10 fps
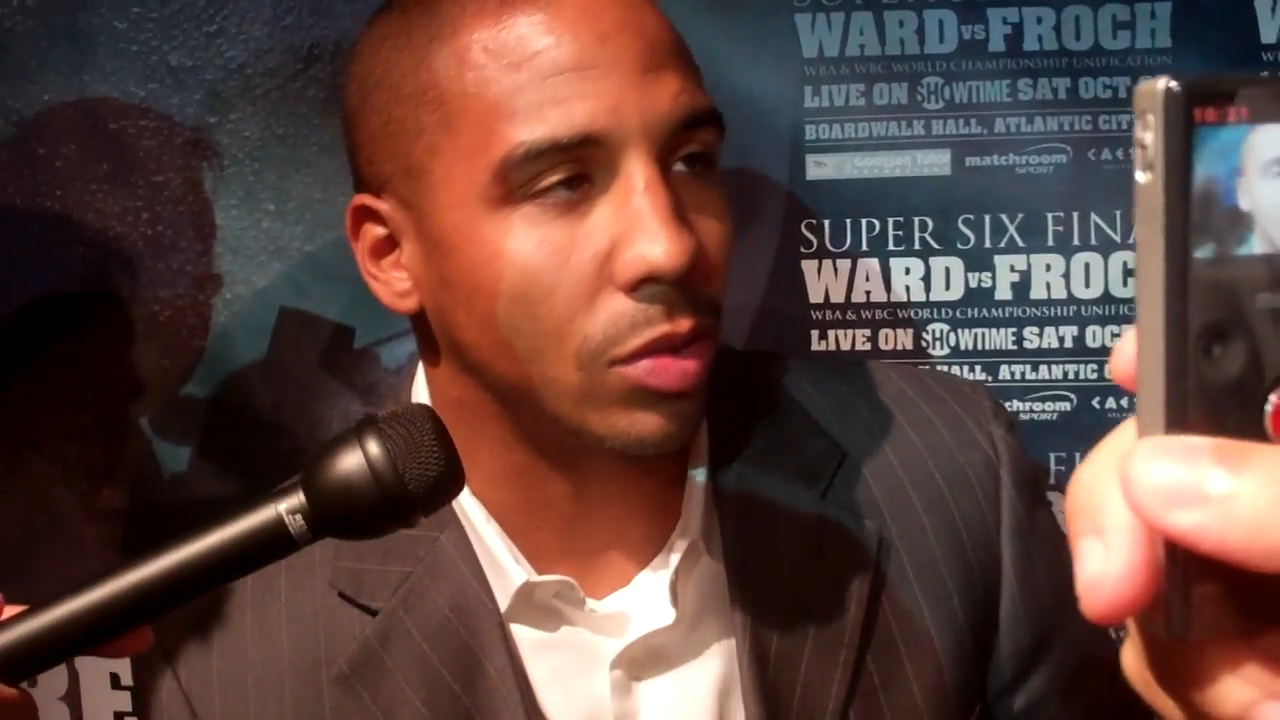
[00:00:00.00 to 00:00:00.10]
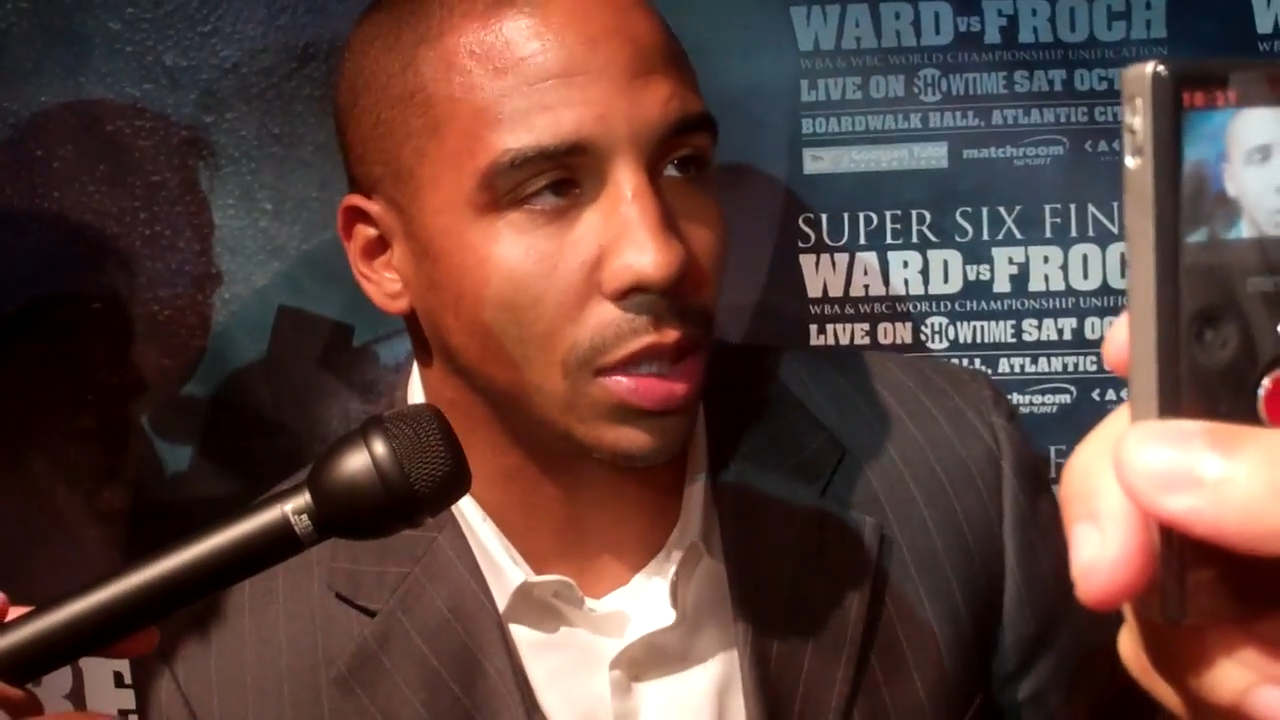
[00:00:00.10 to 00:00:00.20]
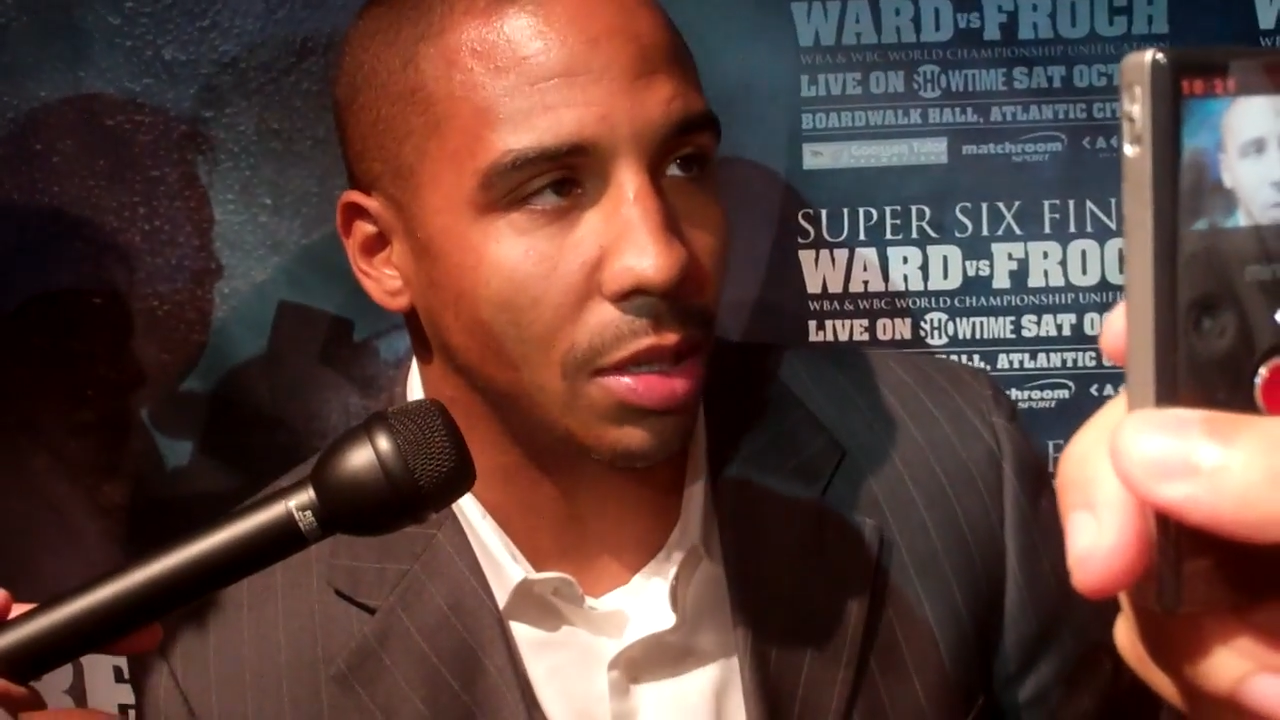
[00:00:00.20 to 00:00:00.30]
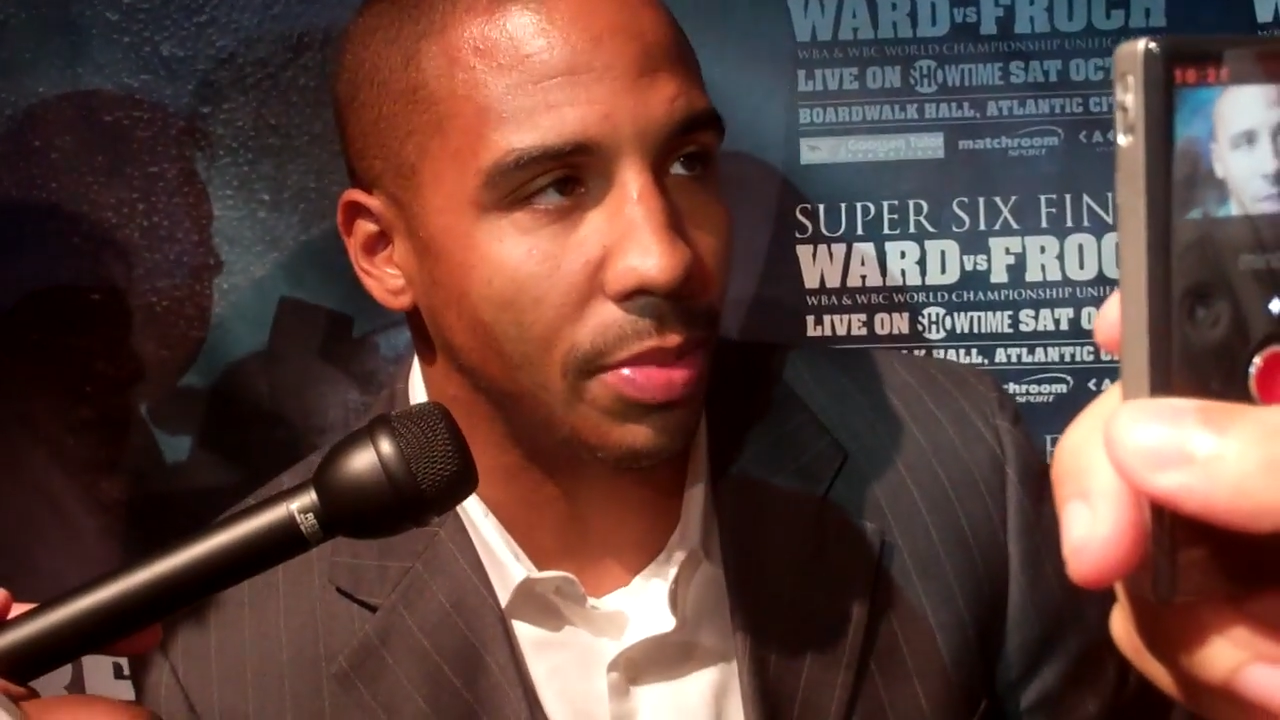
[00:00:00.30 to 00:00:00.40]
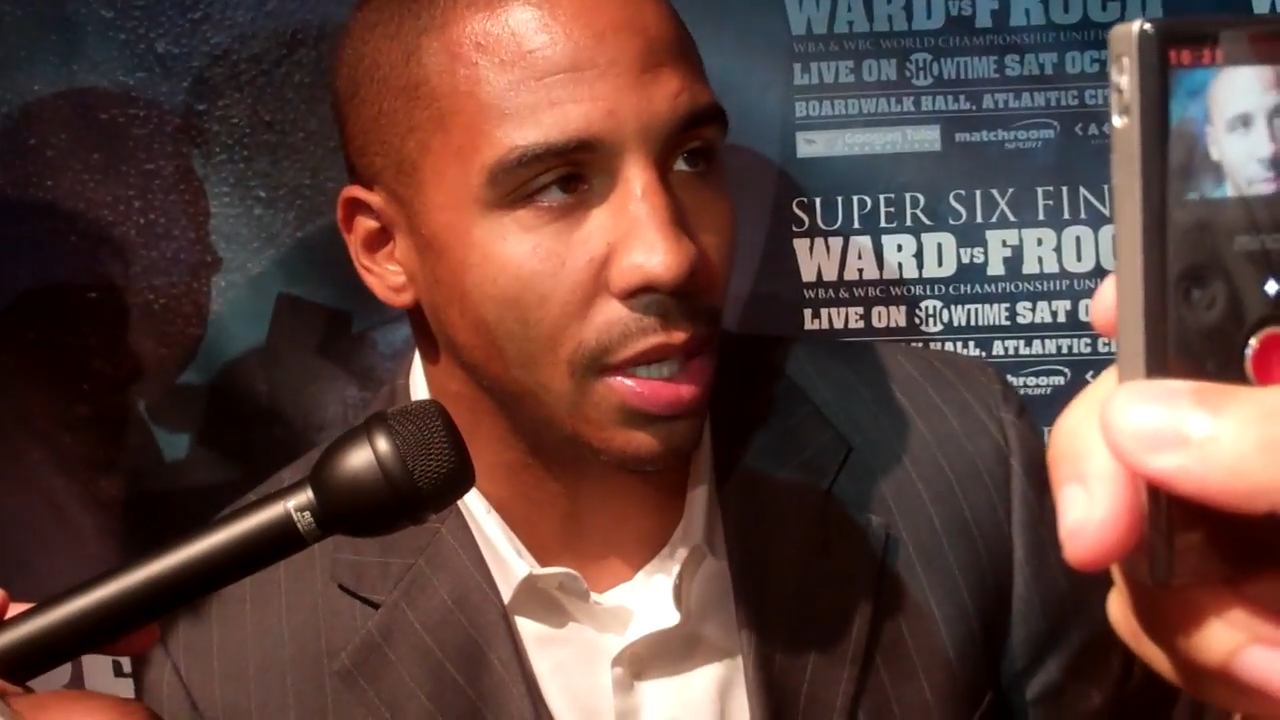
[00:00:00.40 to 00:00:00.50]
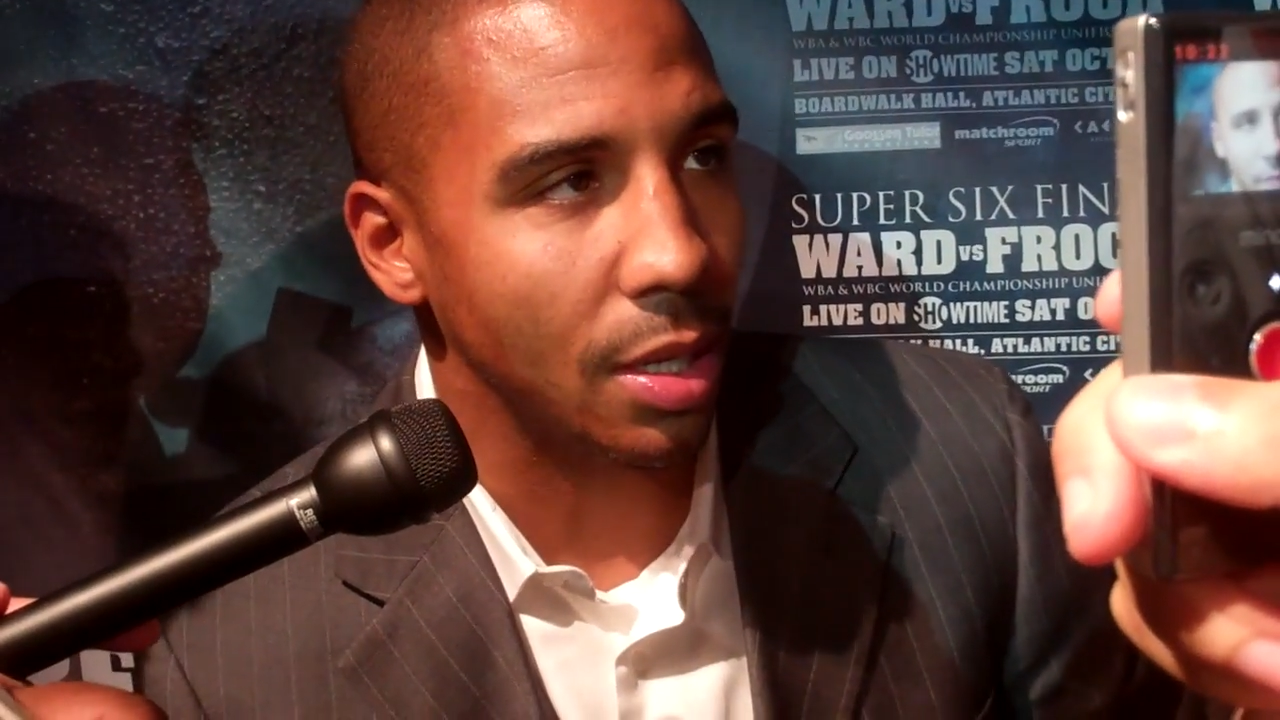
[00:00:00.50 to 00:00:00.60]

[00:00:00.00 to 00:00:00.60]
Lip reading: it was going to be.